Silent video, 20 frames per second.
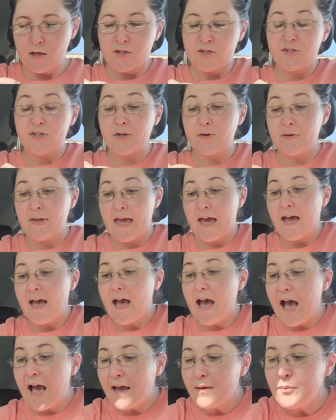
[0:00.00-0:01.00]
So yeah,
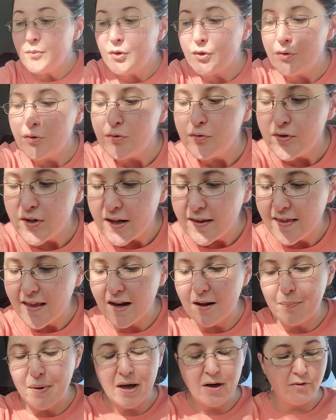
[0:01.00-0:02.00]
I moved and then
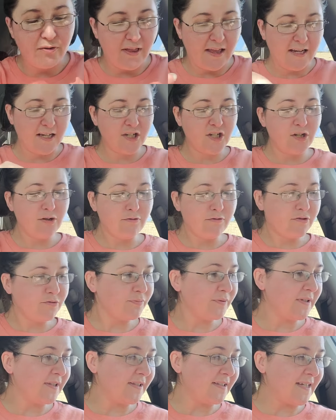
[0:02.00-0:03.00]
about like 2 or
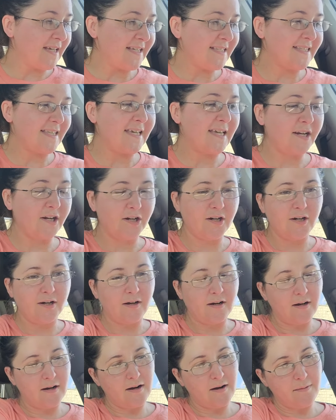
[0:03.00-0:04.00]
3 days later,
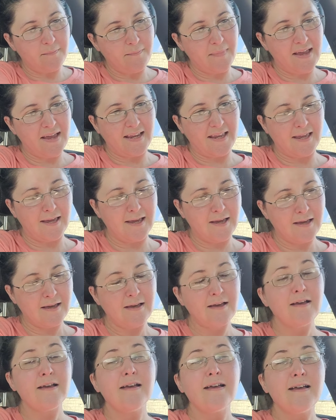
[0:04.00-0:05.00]
my
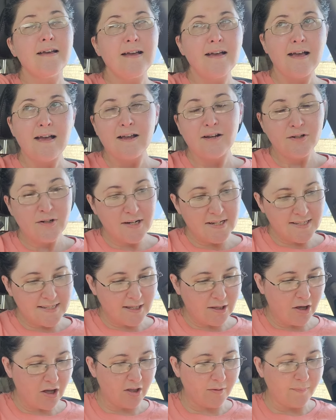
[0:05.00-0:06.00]
Tracy
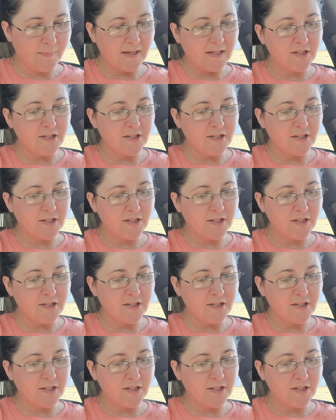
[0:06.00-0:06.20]
called me.